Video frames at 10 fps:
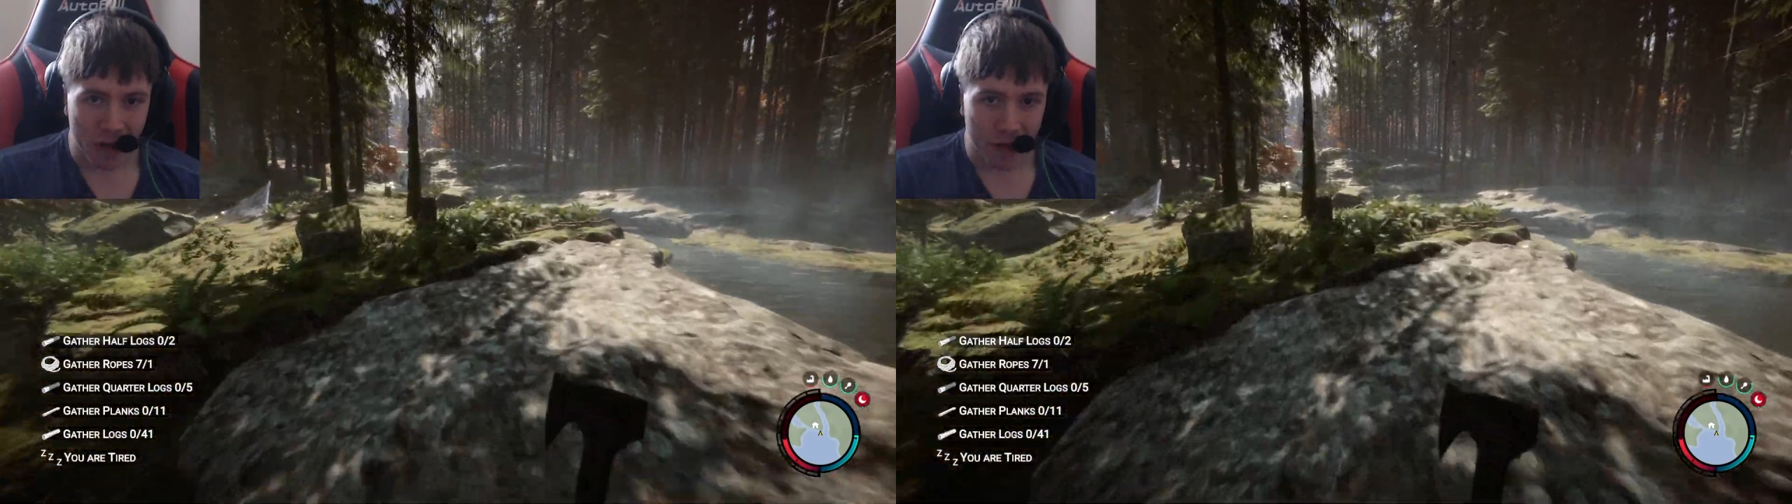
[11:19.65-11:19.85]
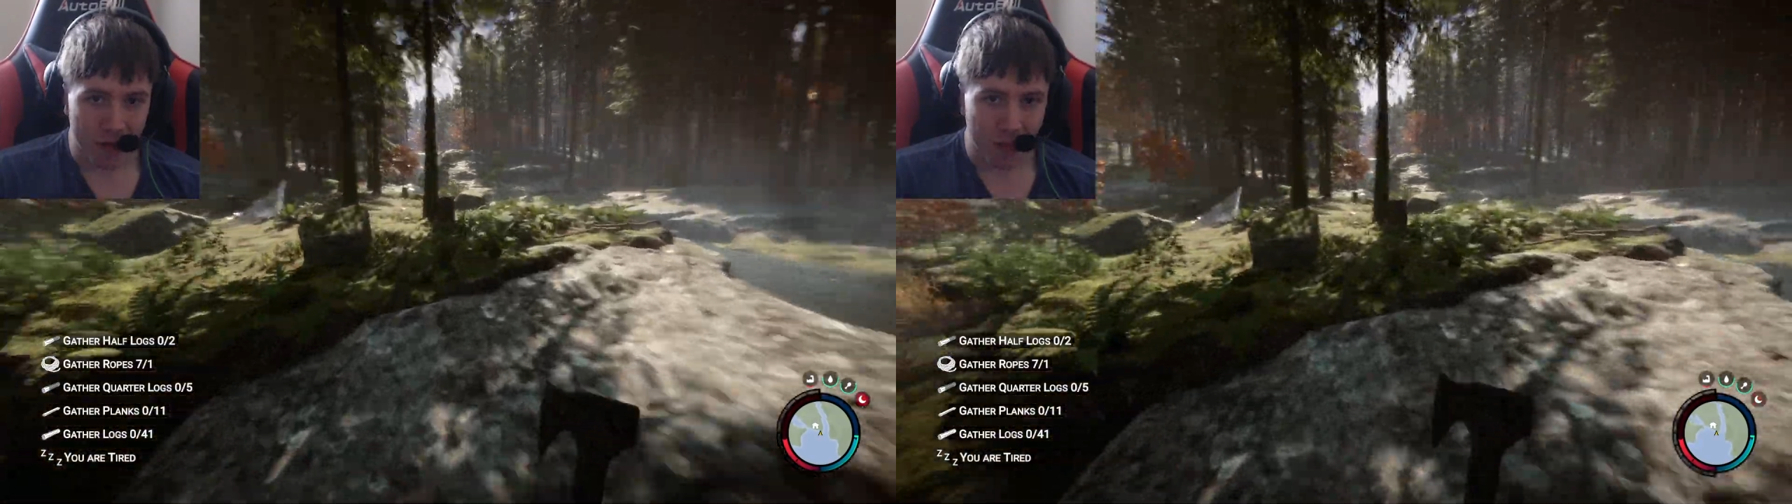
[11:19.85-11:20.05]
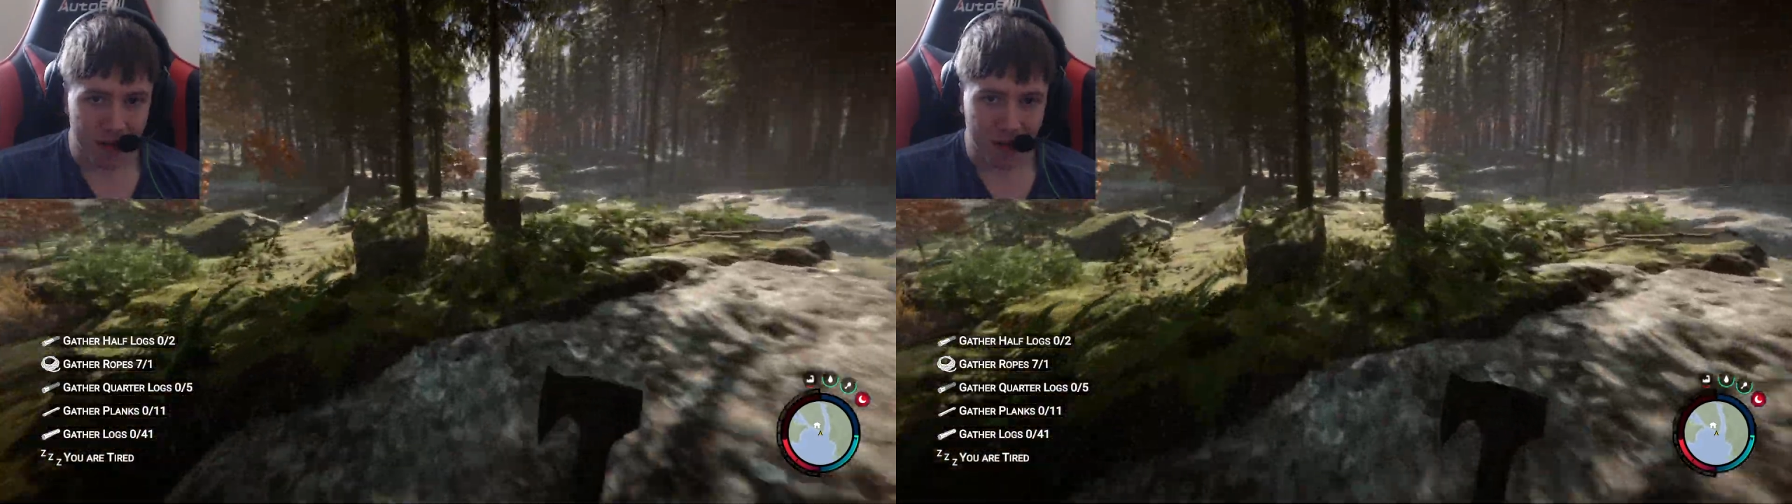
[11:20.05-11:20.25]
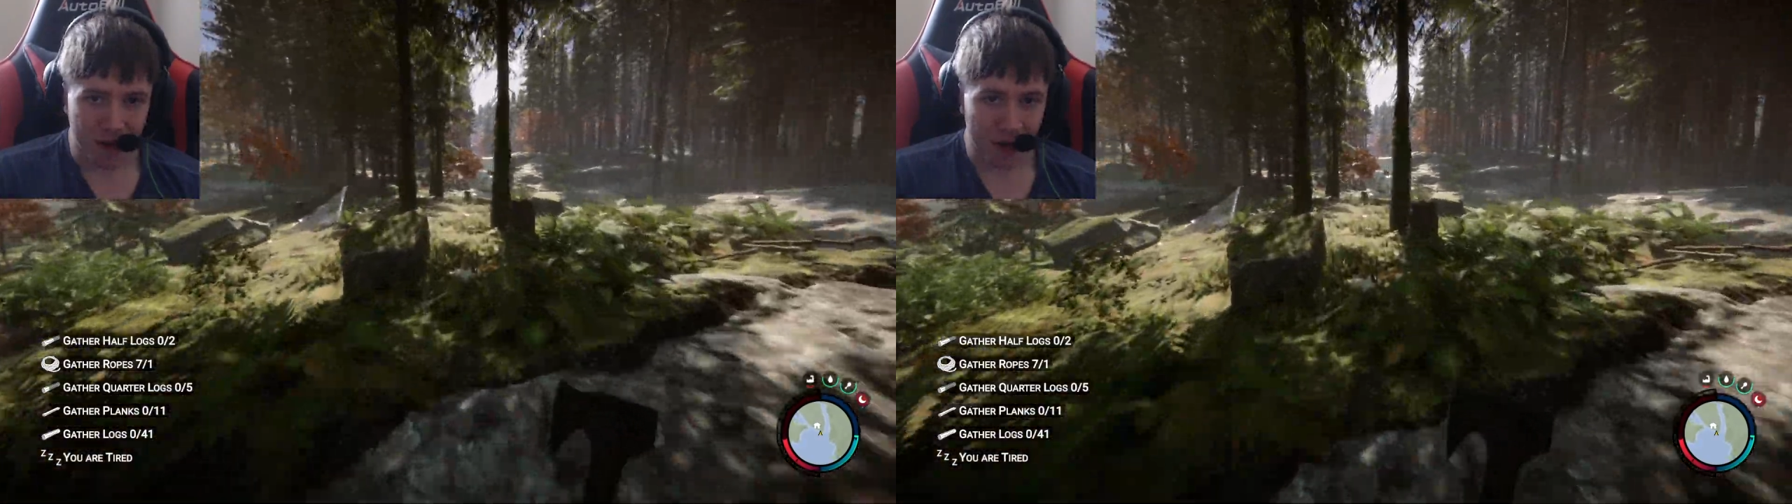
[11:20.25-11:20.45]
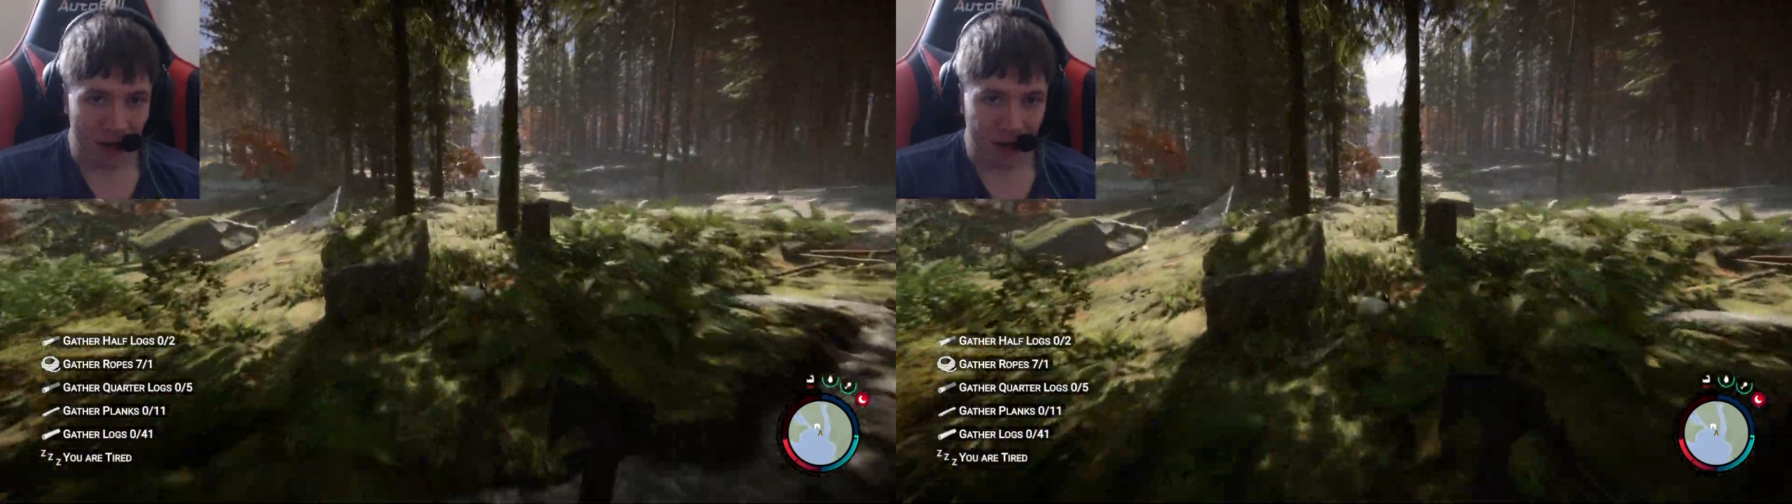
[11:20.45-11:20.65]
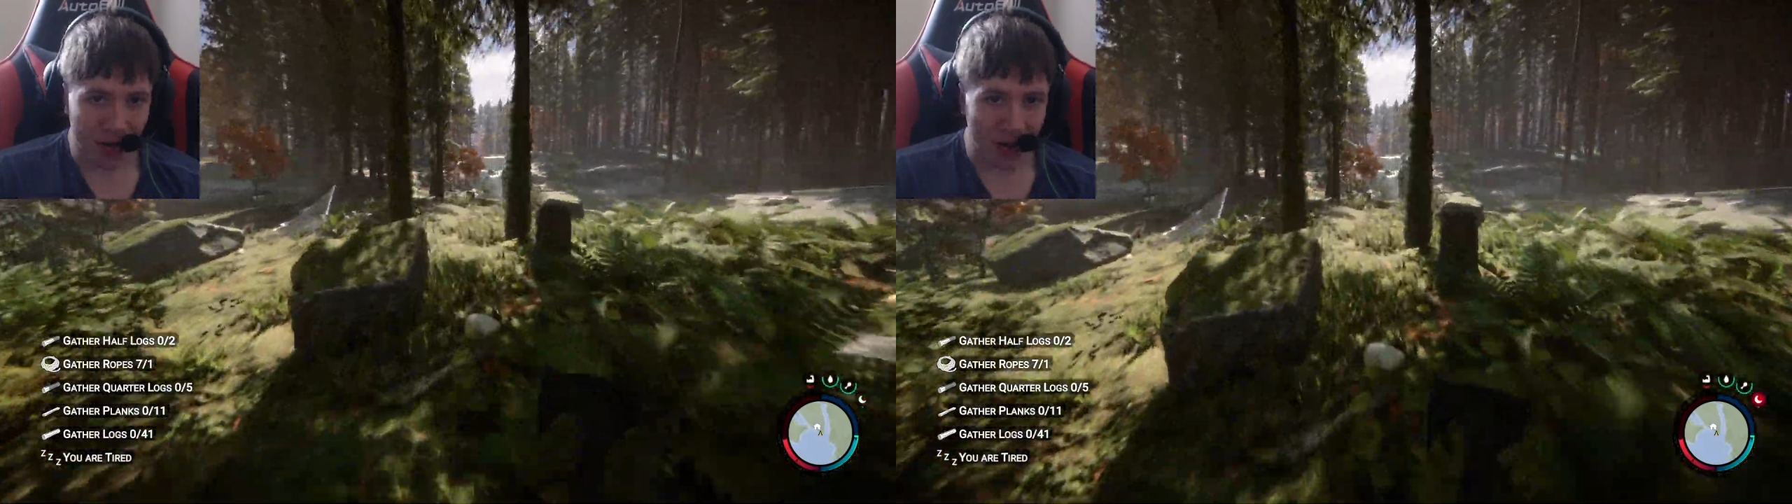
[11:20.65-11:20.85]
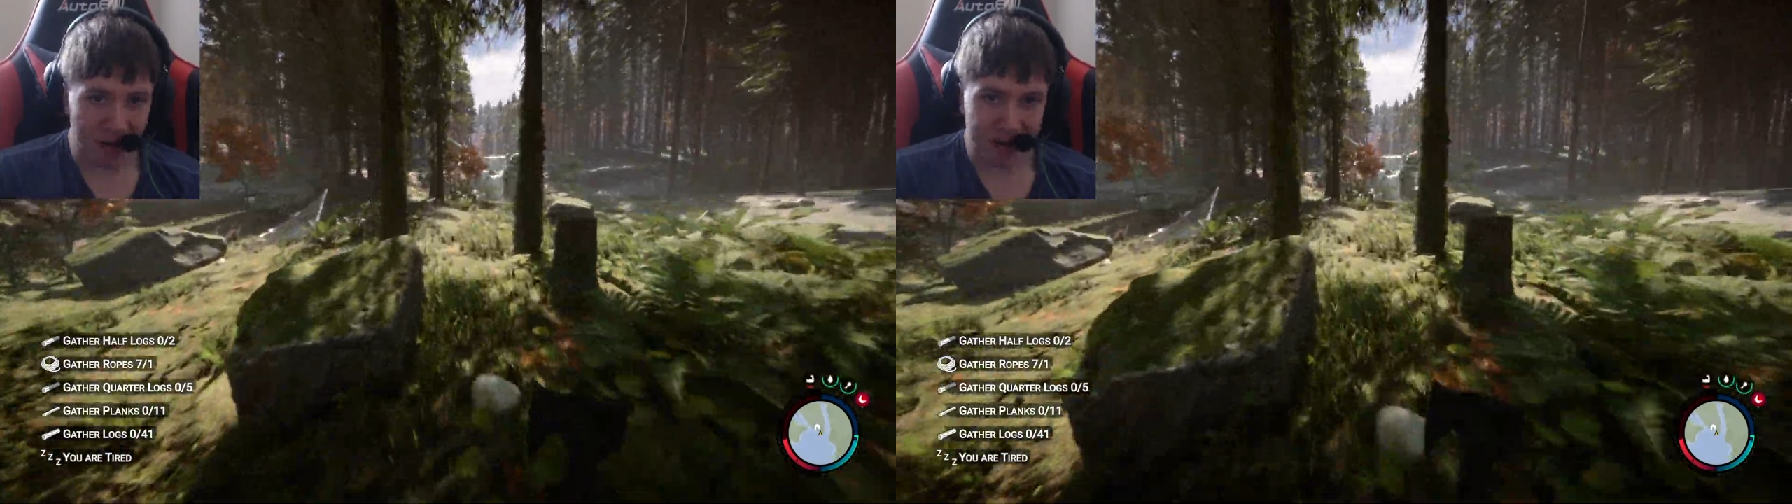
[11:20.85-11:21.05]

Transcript: tried building a log cabin,